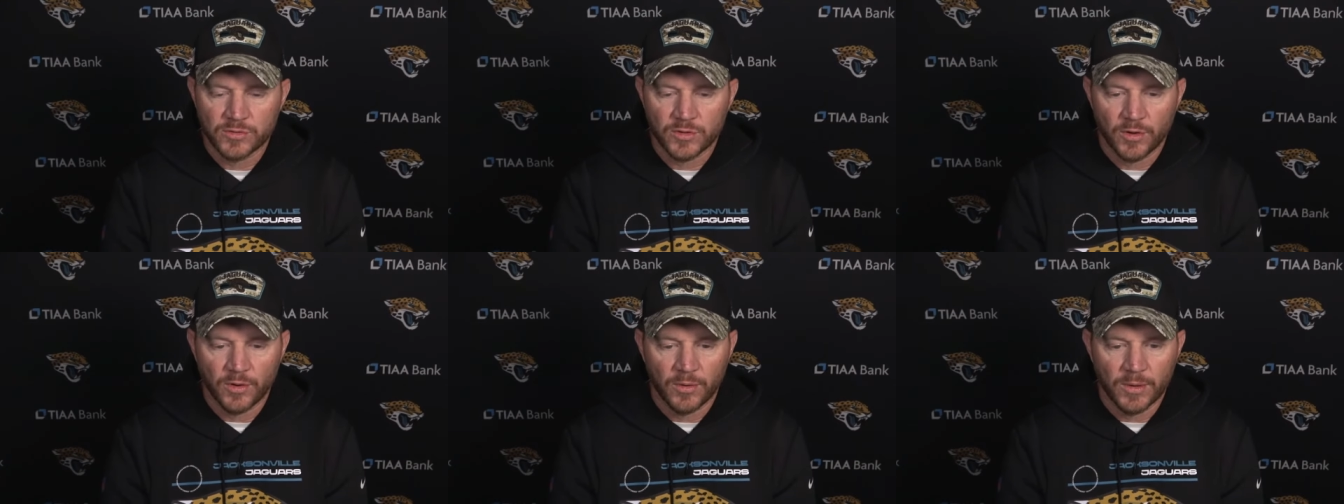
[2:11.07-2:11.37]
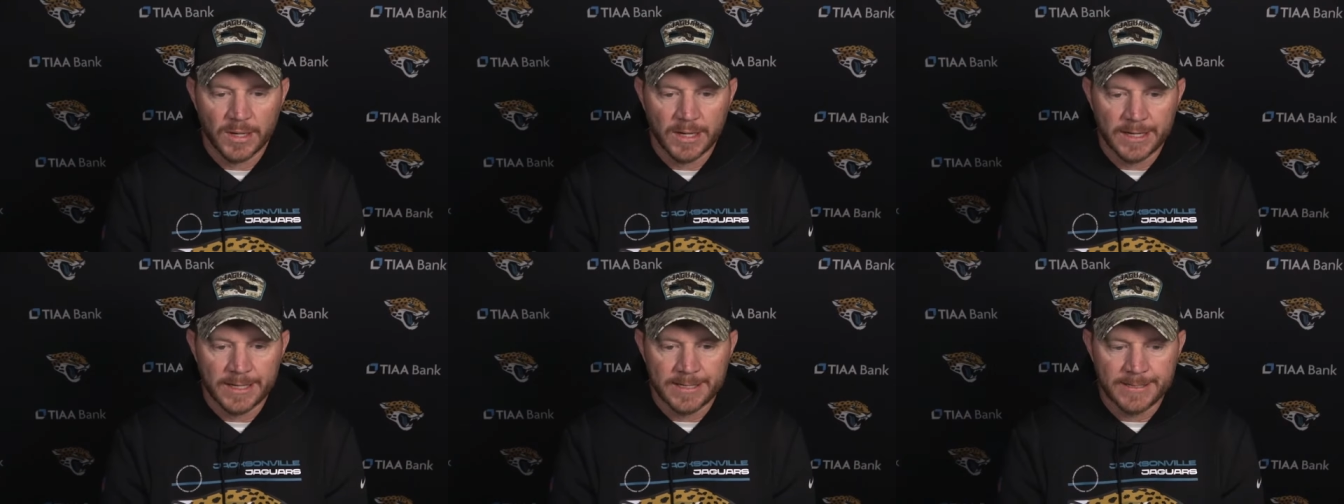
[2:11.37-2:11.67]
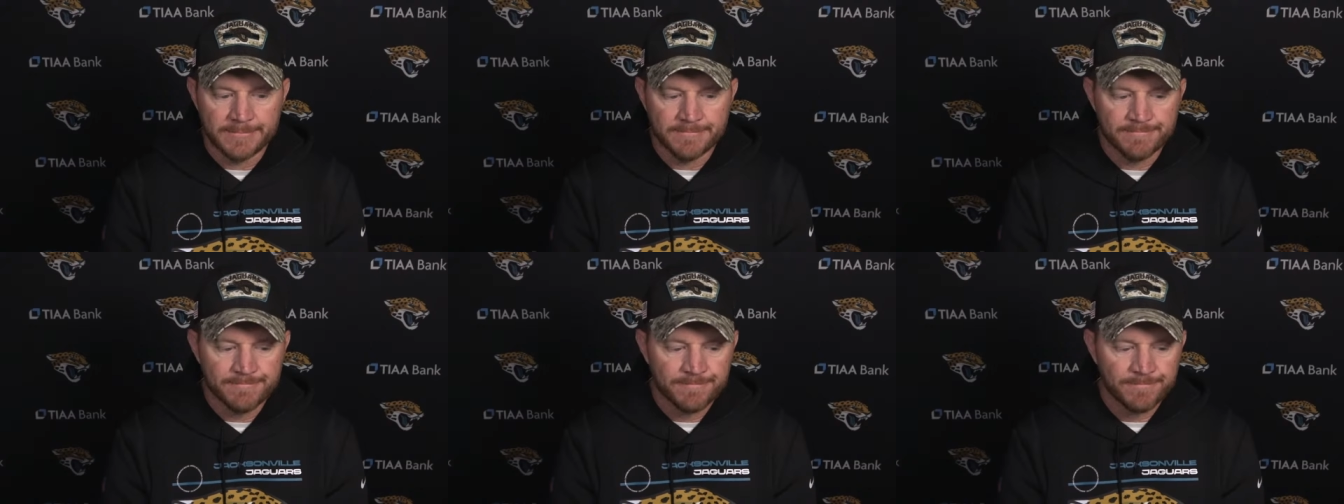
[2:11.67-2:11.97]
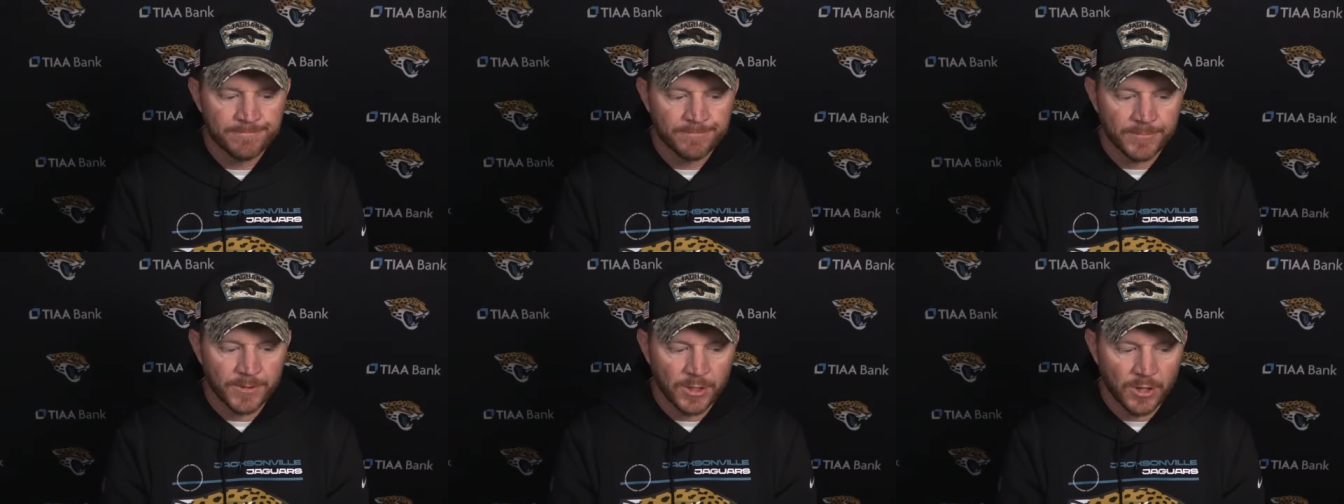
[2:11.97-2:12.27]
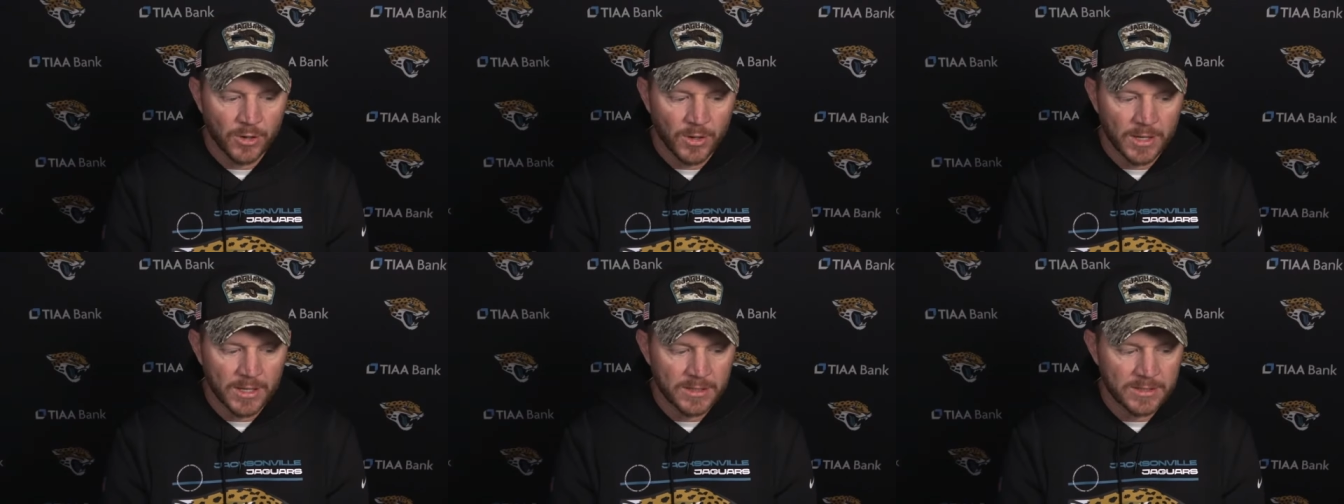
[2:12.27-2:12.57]
so, you
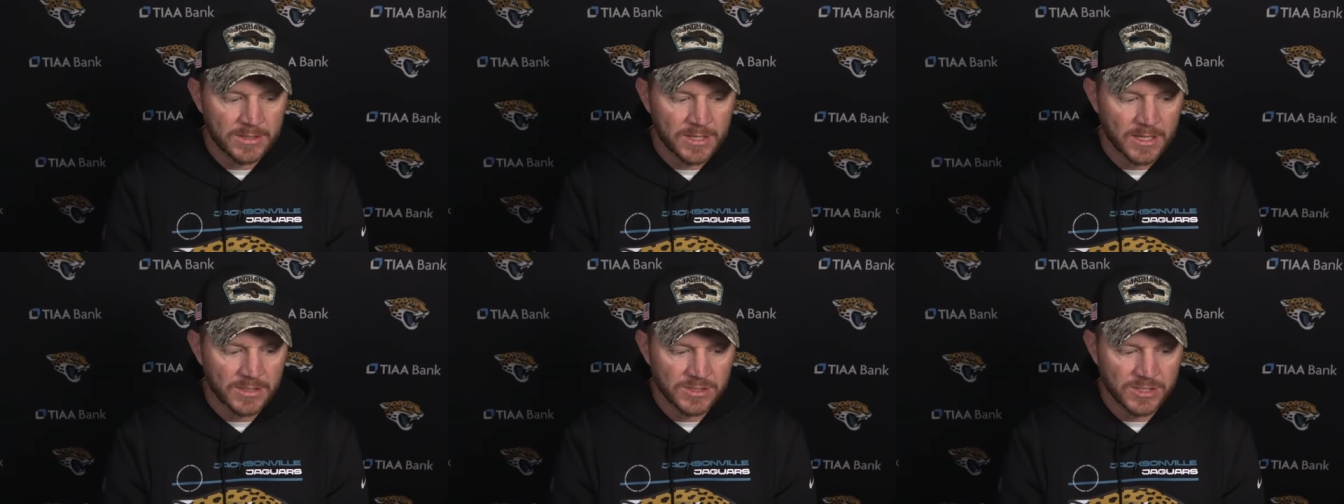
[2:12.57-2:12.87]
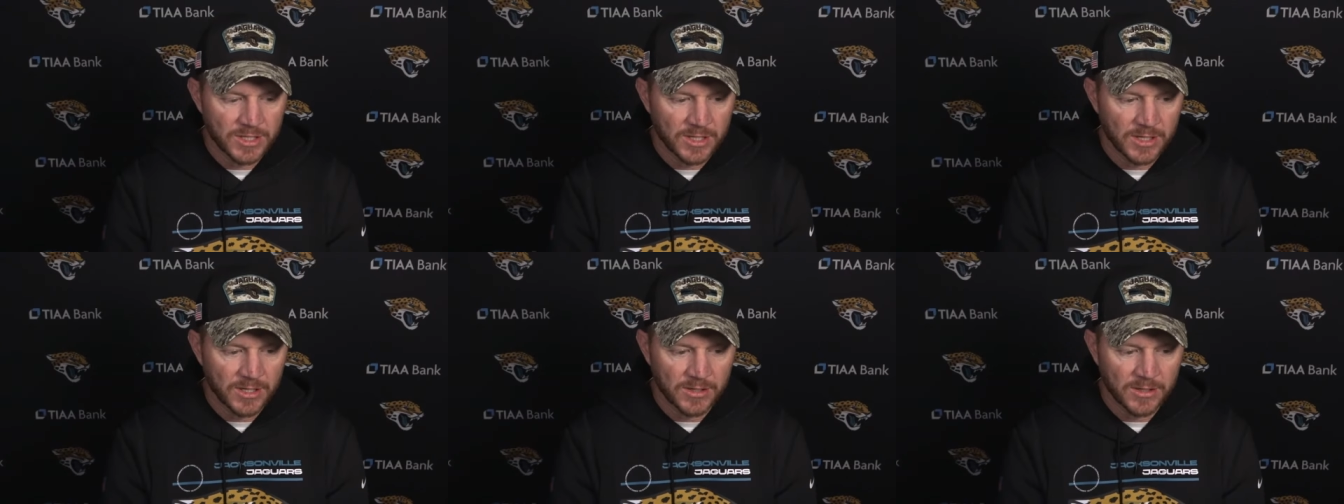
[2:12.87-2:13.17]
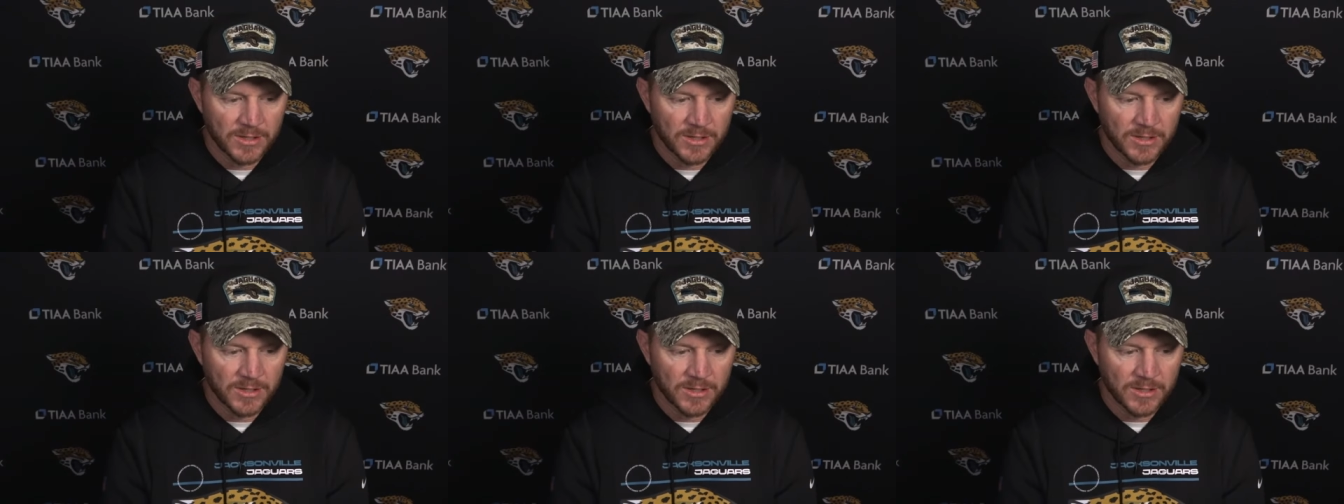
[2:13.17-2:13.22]
know, it's